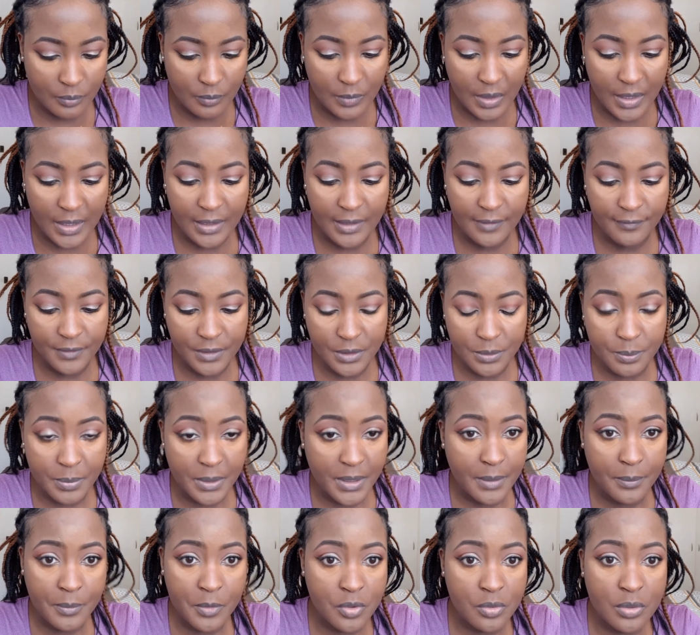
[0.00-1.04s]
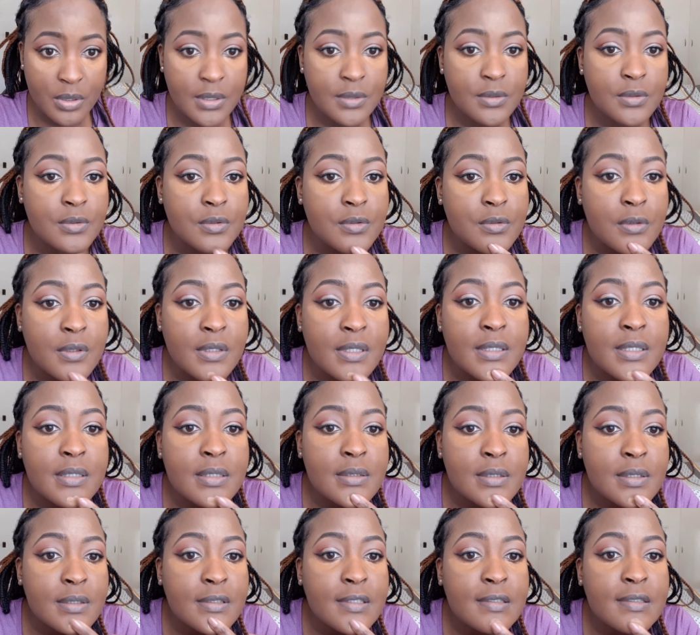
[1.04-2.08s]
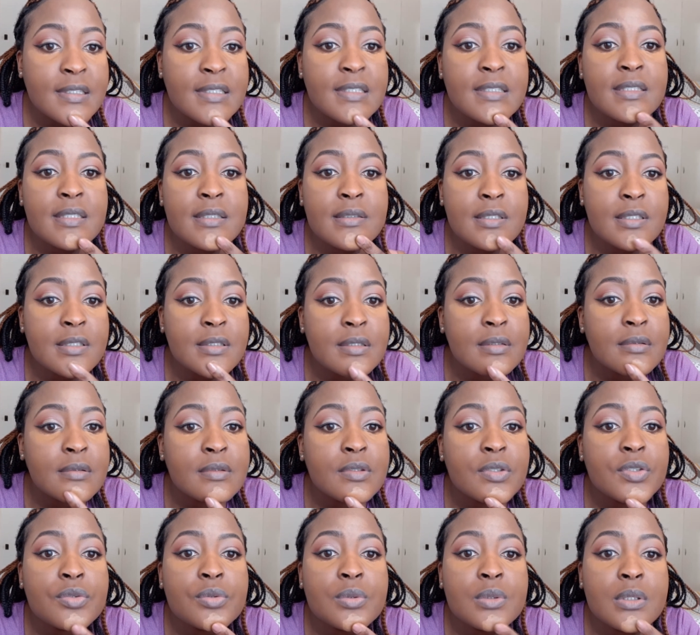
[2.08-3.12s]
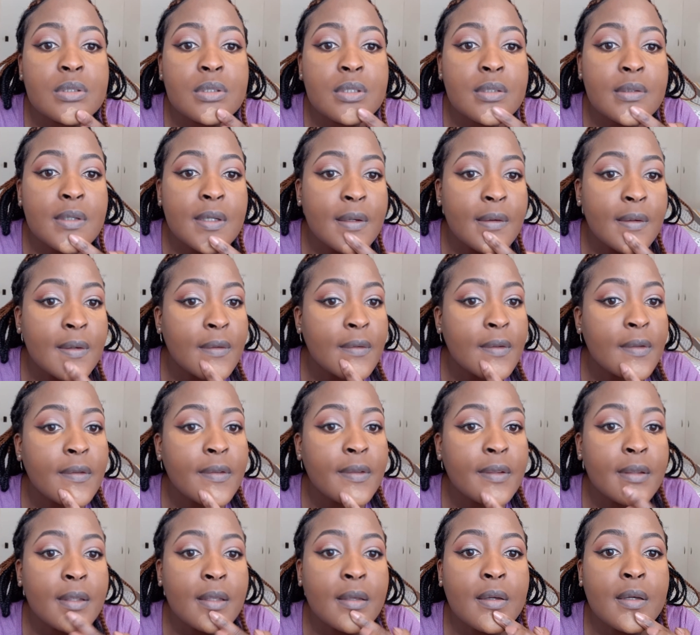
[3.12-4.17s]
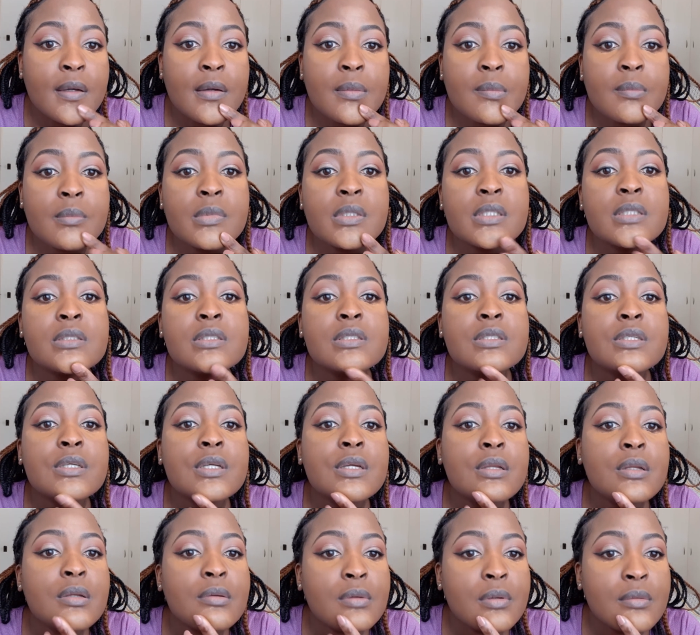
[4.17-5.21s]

I love it, but I'm not trying to draw unnecessary attention to it. My chin,